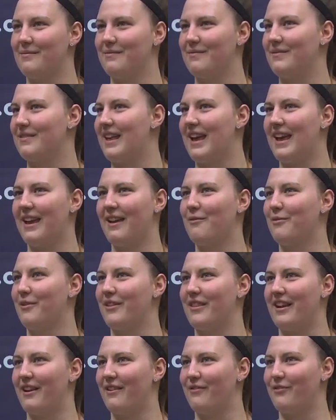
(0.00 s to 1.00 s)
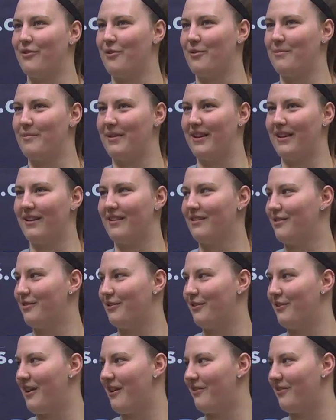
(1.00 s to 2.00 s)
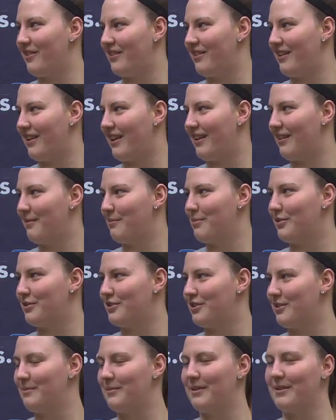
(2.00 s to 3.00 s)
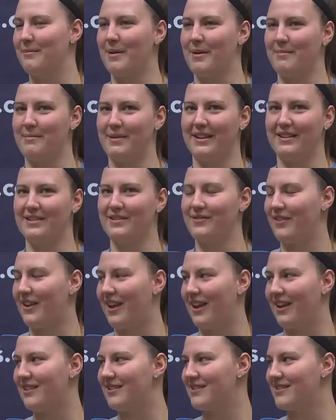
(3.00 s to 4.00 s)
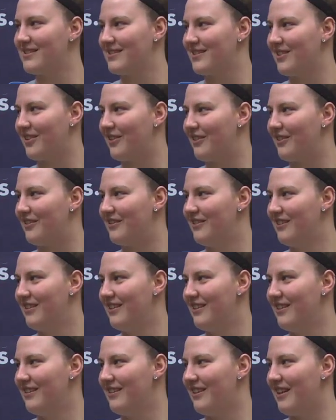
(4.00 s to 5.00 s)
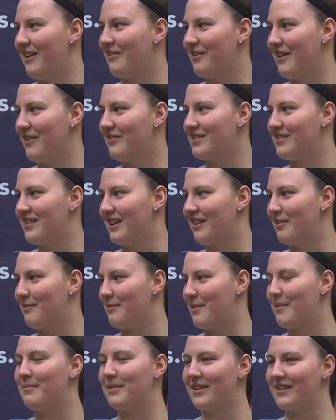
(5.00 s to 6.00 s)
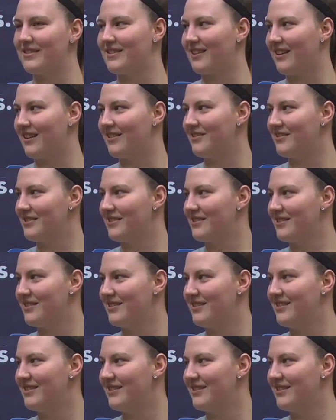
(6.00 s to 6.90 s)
they were there for me through everything, pushing me, my biggest fans, so I would have to say they're my biggest idols.